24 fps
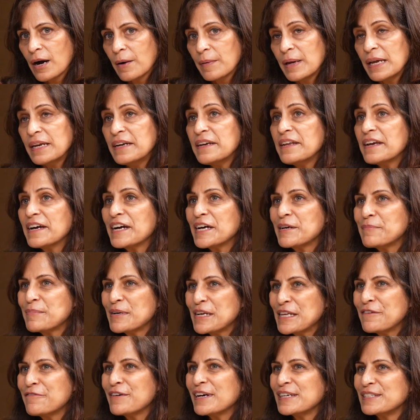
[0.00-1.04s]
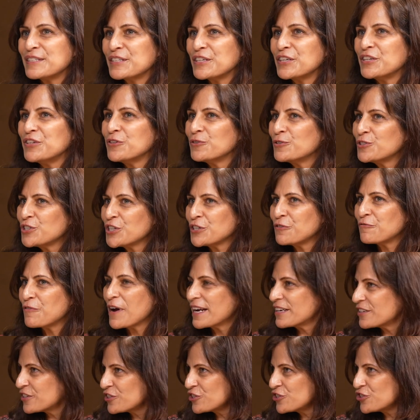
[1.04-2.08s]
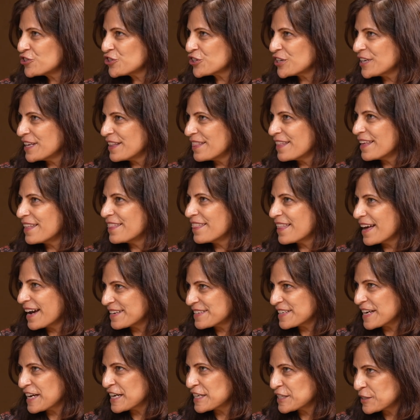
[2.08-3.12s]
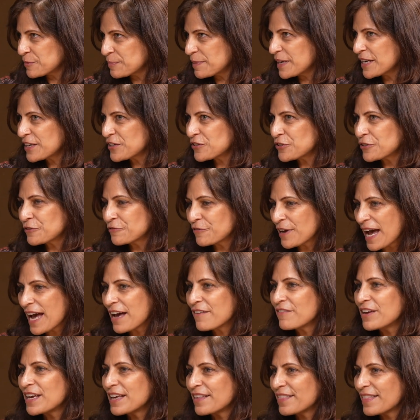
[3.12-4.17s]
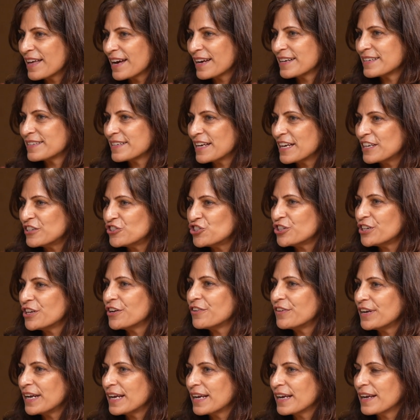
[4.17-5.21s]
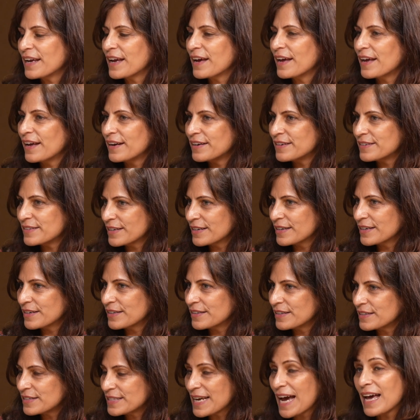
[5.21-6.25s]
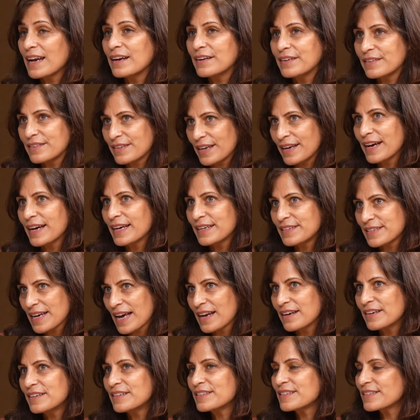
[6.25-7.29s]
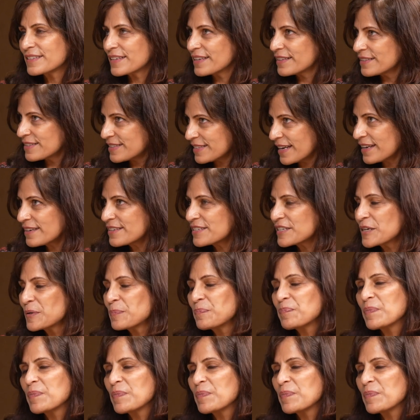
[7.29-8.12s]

India, I believe, has a huge advantage in that aspect of having that engineering and the talent, AI talent skill set.